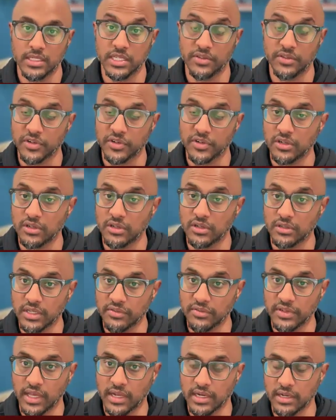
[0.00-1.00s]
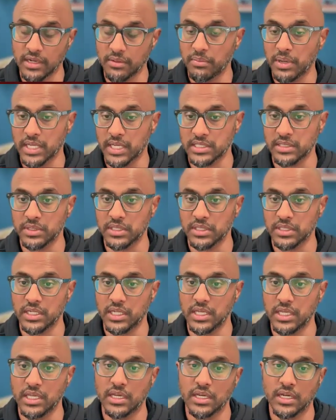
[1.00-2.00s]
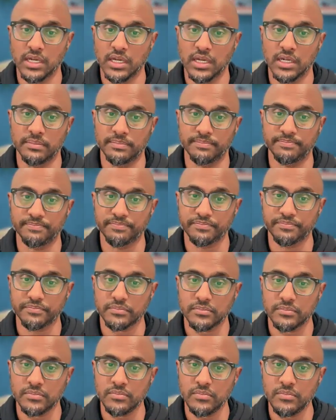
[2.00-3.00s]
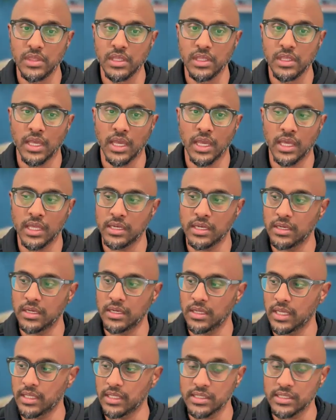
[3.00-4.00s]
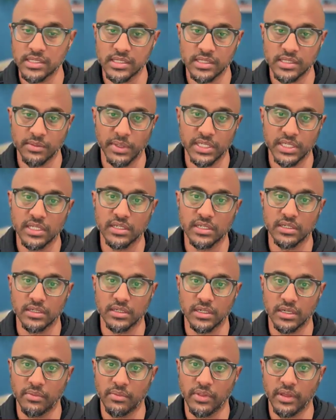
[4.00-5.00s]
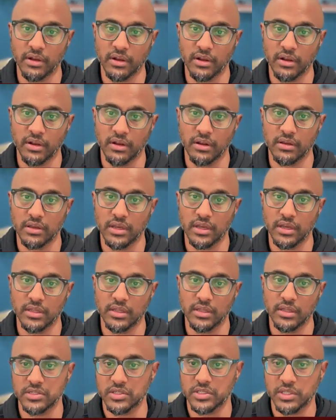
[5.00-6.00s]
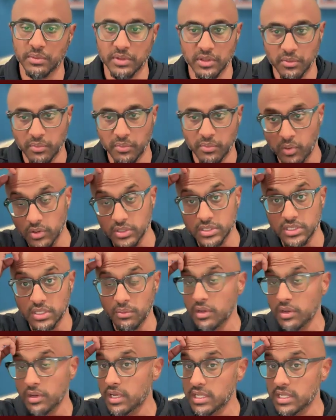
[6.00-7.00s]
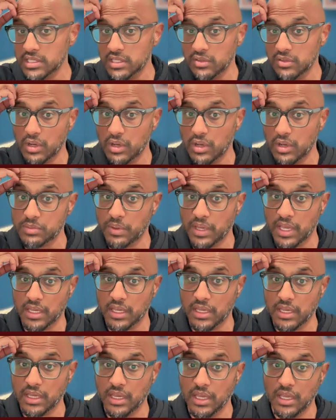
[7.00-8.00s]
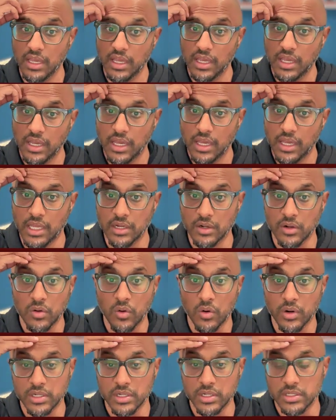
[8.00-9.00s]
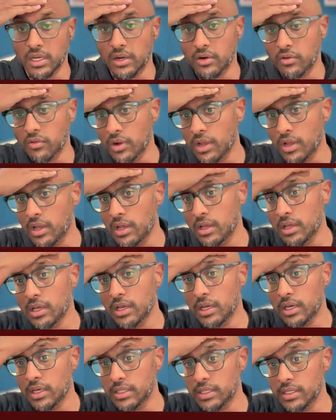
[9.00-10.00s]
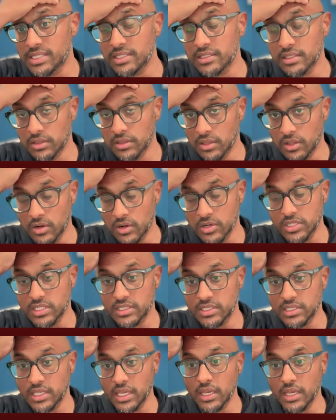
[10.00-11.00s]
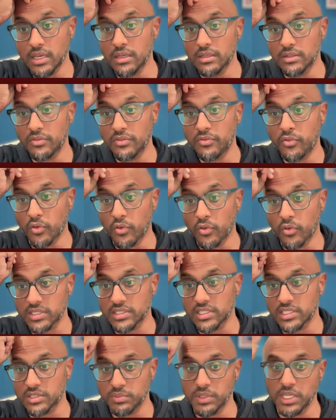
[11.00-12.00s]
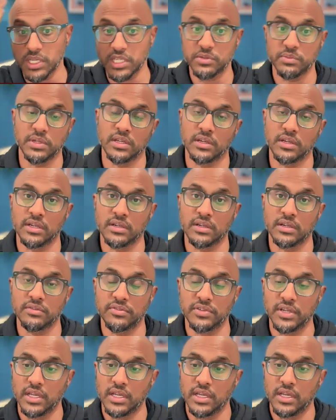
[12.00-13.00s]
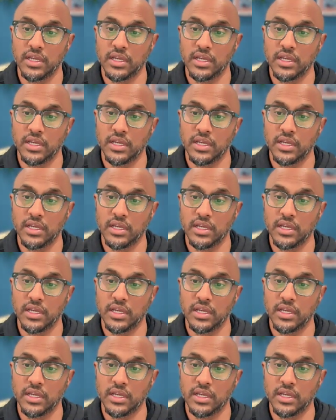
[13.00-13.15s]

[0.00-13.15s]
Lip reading: difficult, if not an impossibility. And I think this is a big deal. These are some of the poorest communities in the West Bank, and according to UNRWA, this is the largest scaled forced displacement of